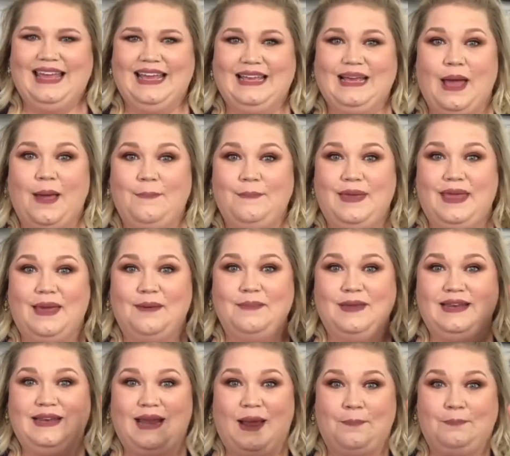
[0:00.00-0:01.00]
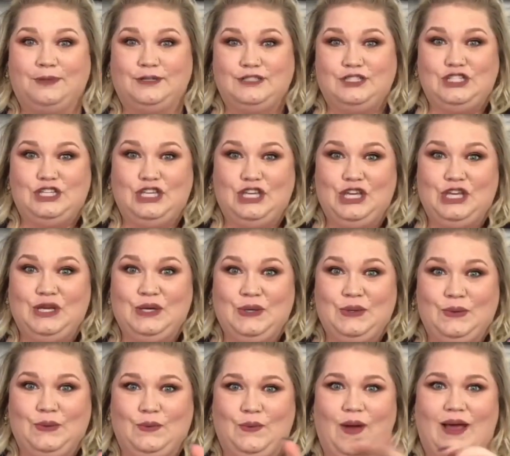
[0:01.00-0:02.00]
Commandment number
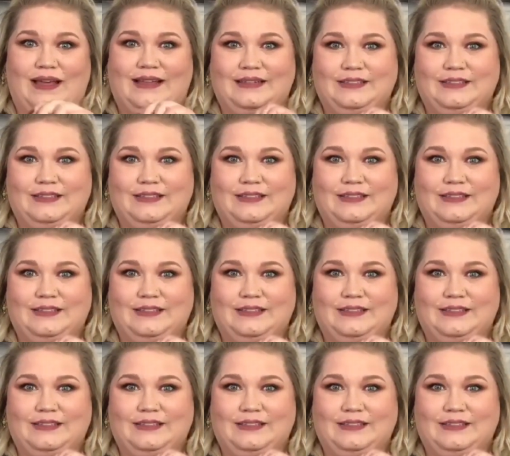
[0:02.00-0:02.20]
2.